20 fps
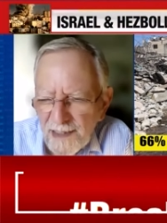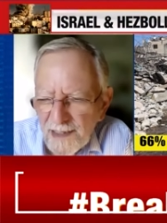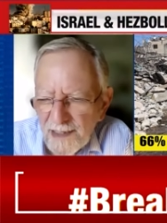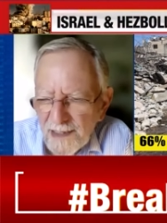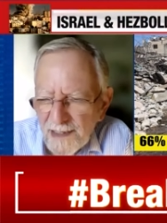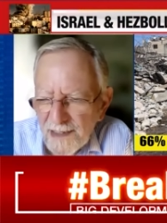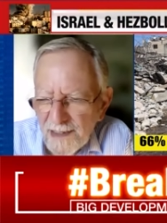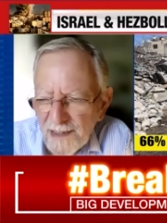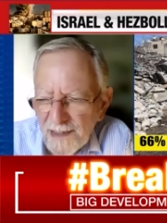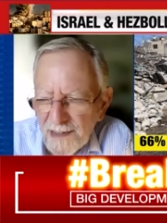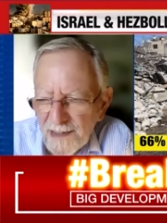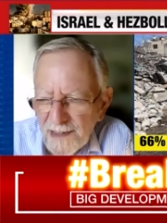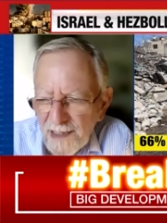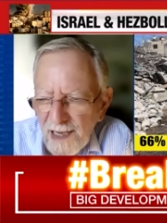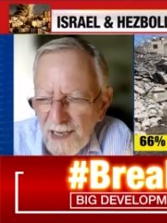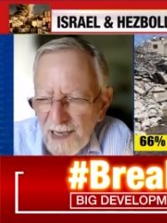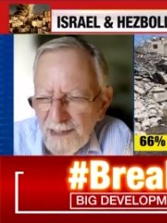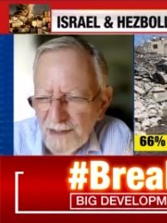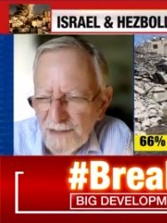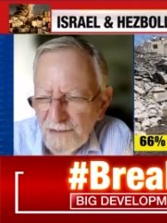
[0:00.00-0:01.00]
Uh,
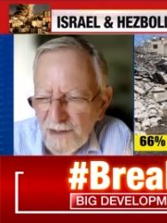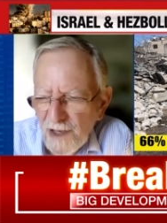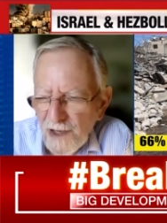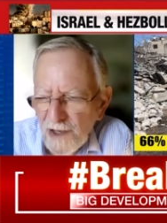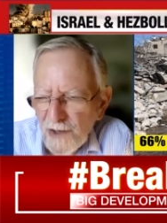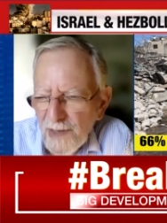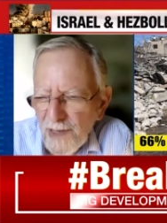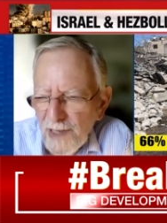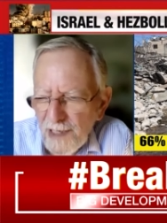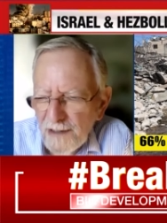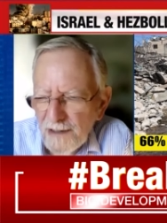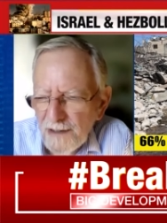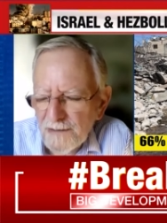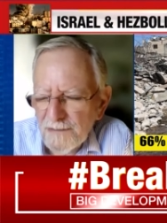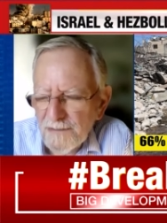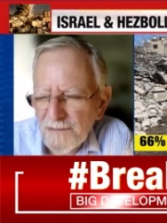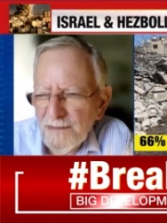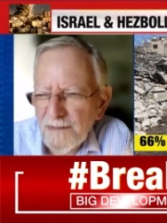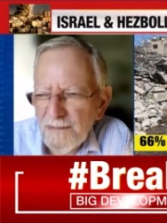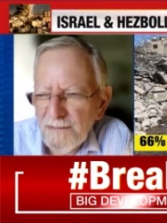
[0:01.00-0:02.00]
I don't know
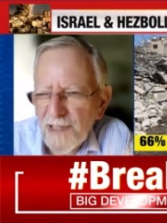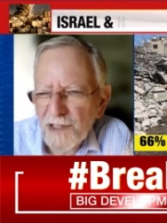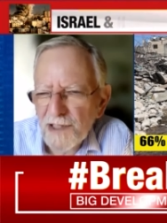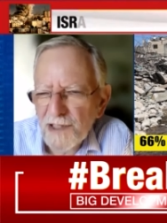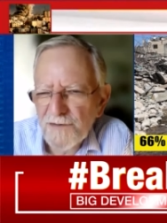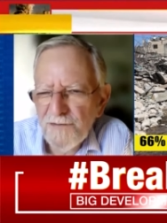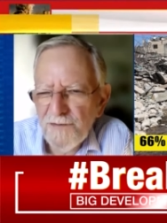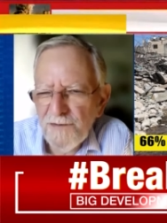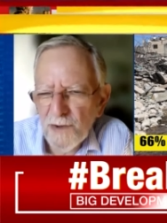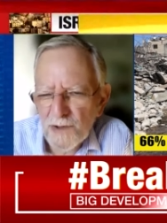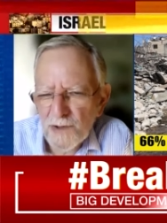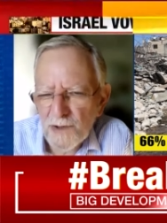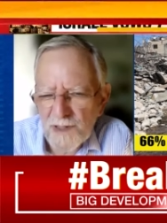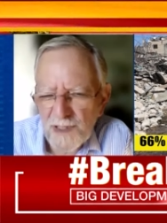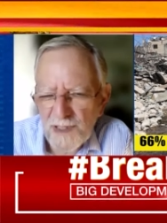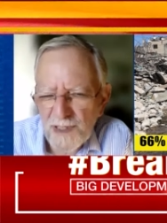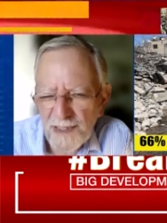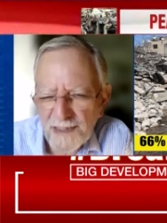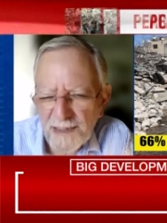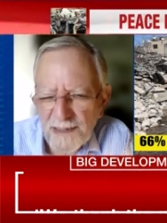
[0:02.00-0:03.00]
how much
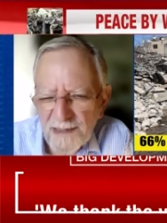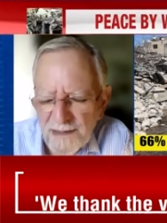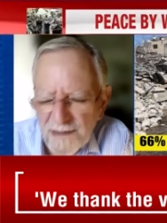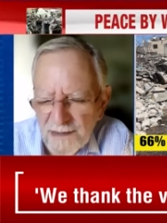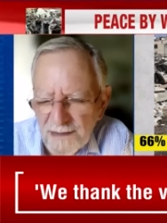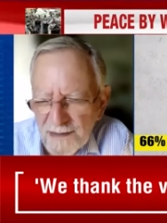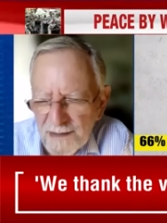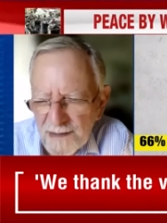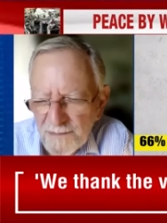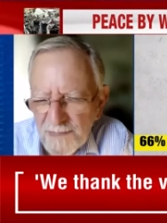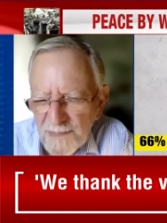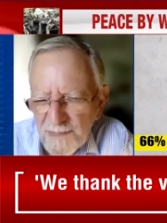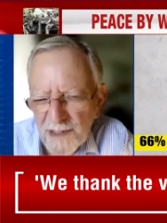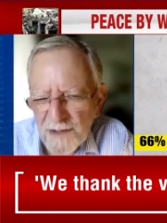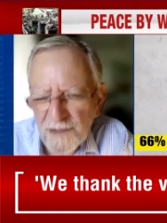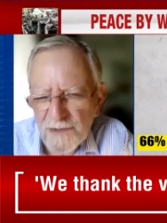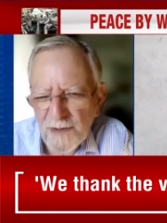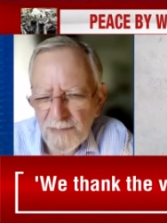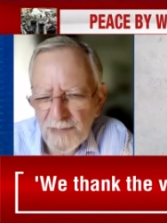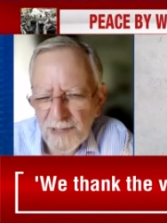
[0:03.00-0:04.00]
foresight the
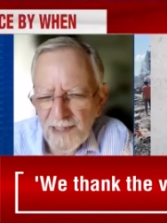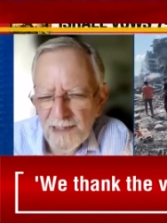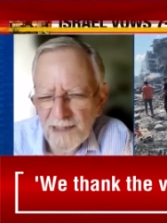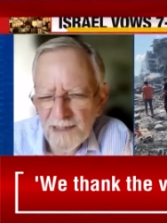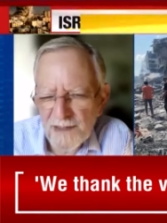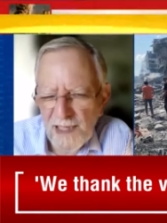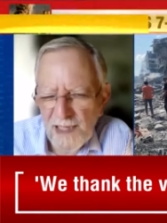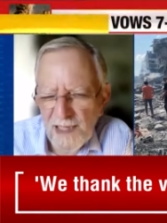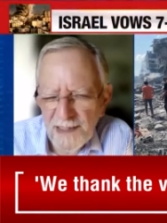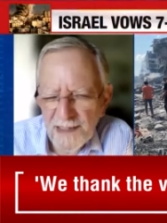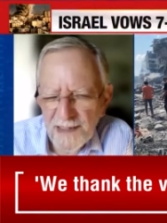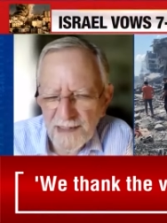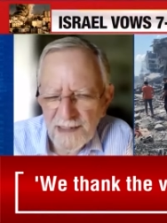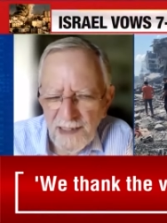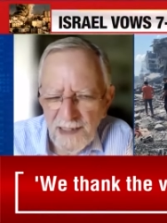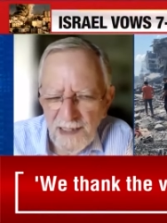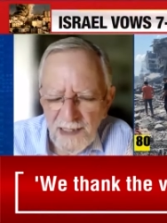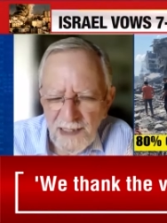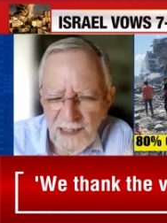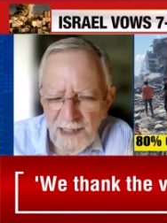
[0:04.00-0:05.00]
military plan has had,
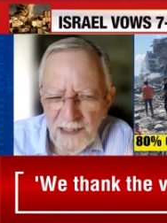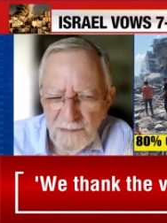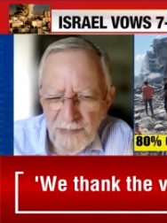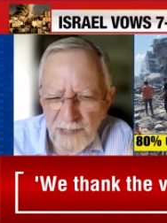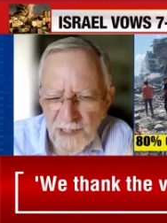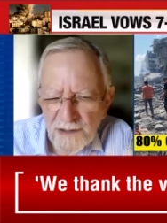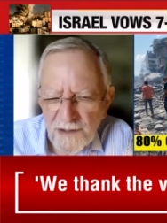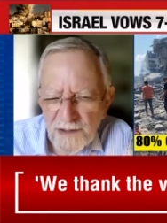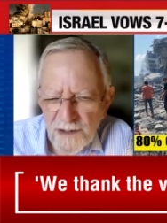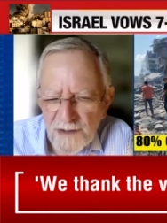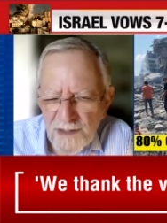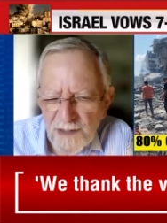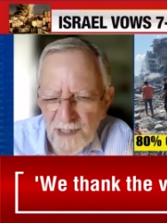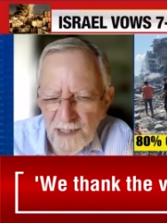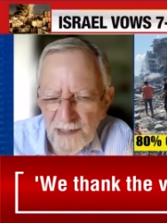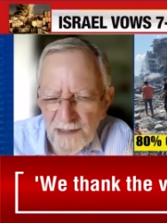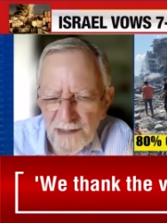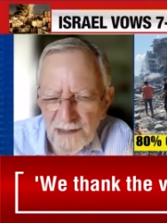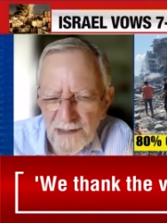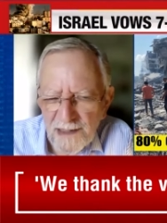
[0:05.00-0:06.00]
but it turns
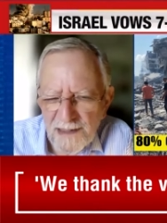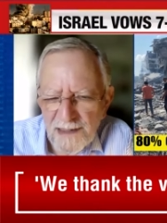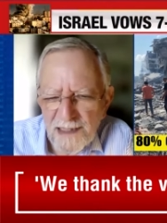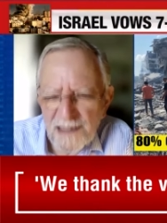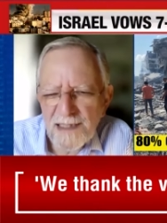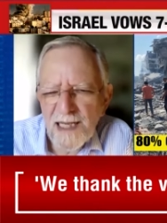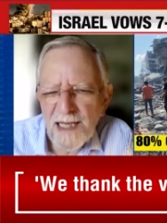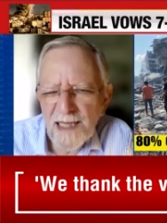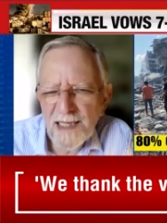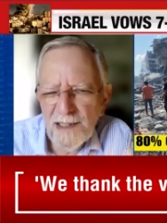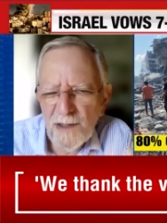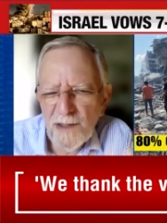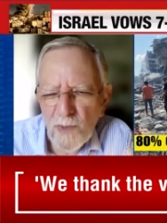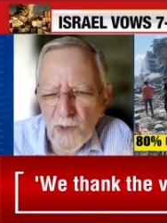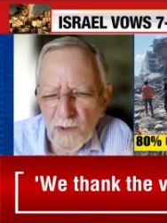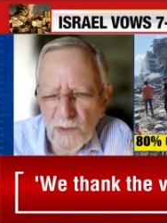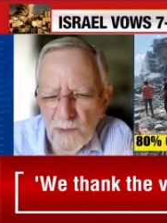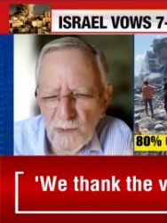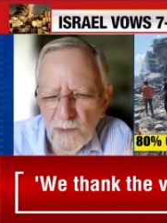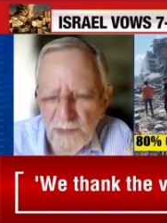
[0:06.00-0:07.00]
out that that's exactly
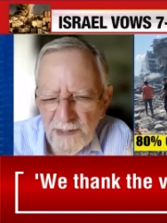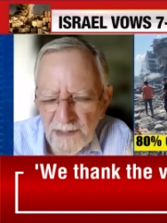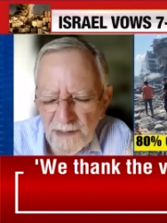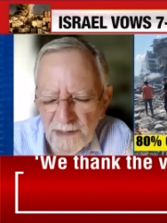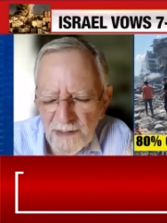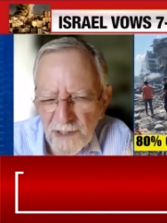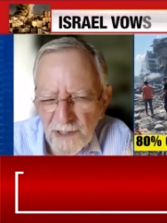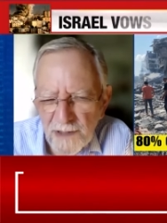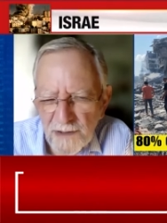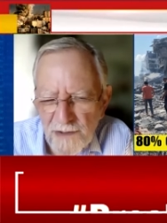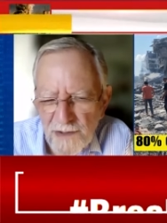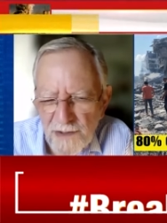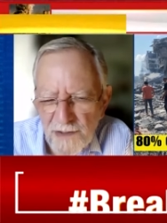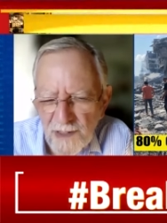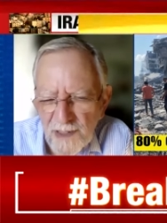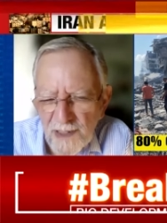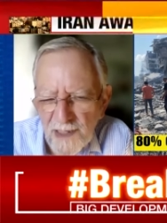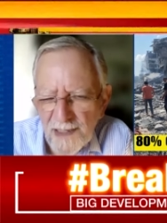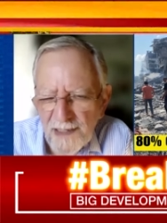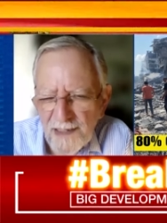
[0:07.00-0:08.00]
what we need because
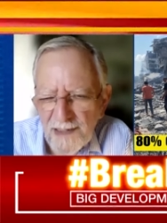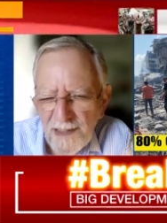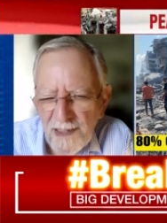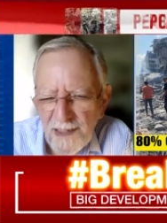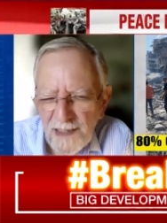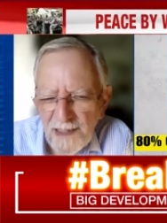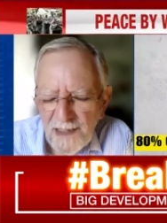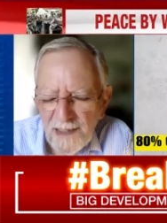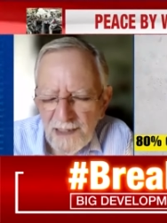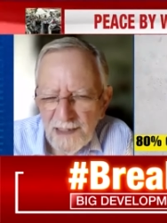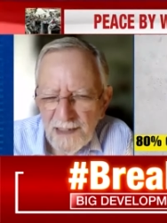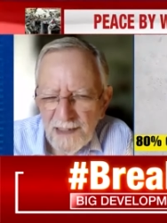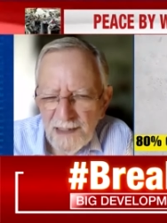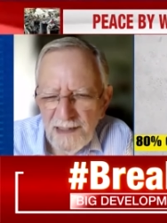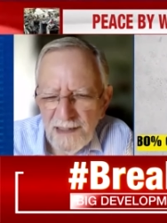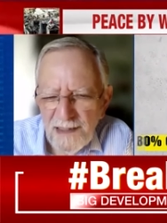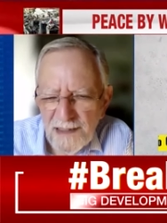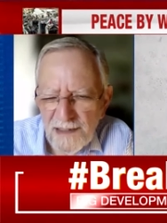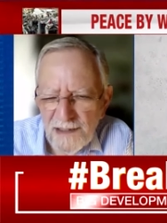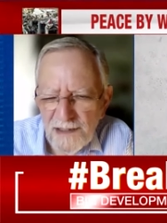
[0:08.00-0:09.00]
today
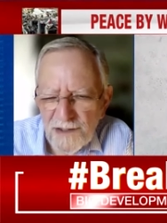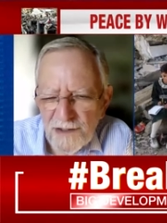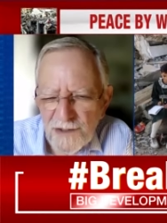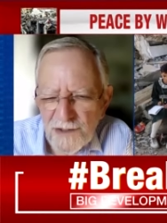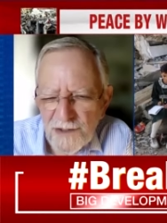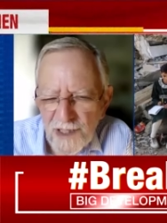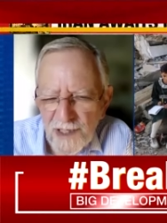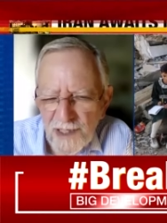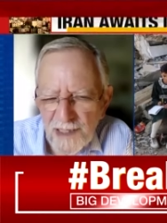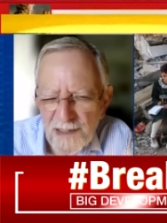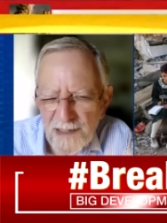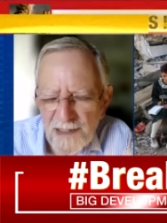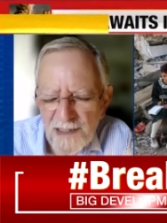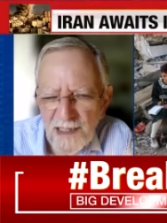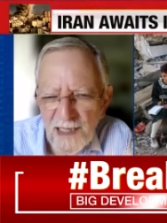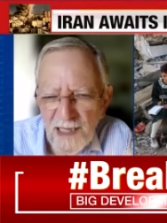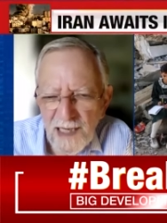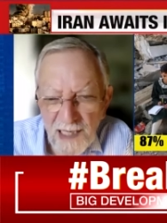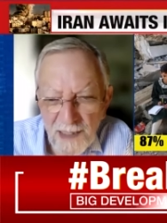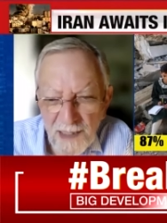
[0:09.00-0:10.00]
it isn't just
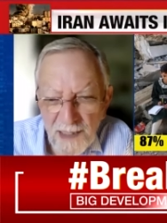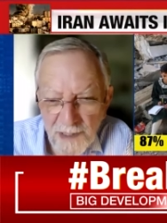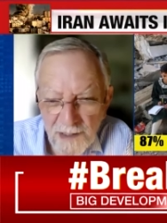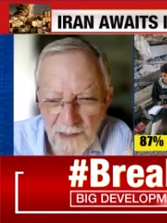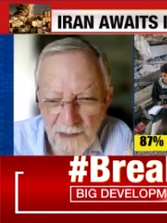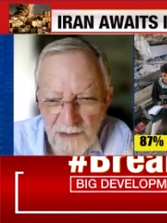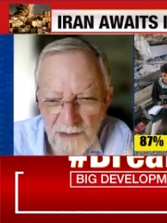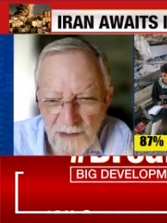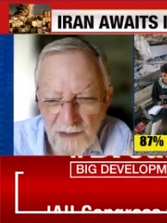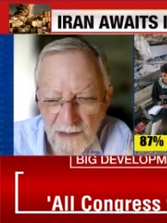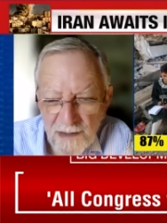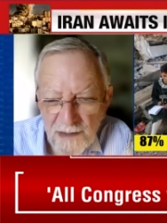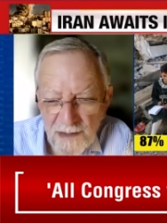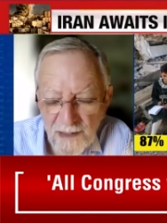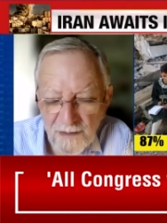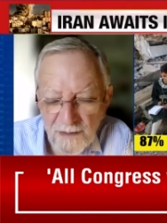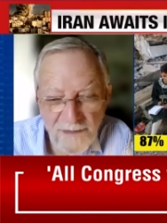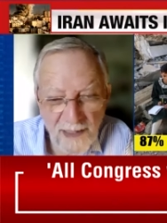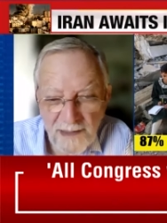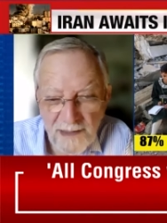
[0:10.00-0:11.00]
armies. And
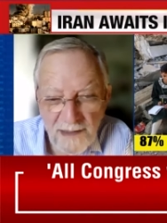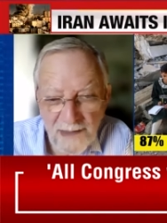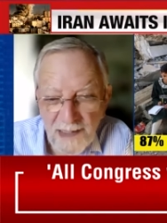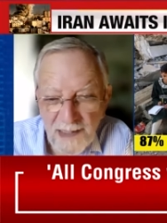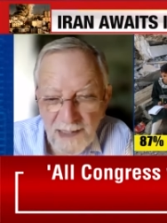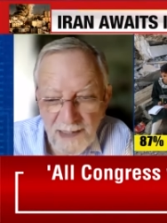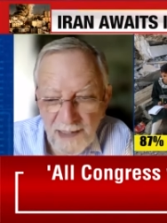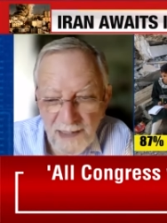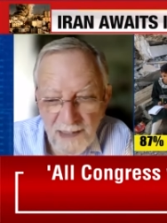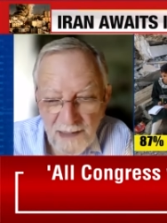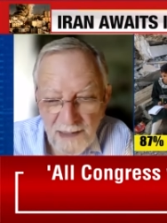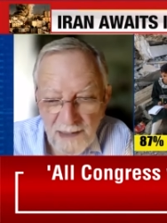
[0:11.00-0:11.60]
in fact, there are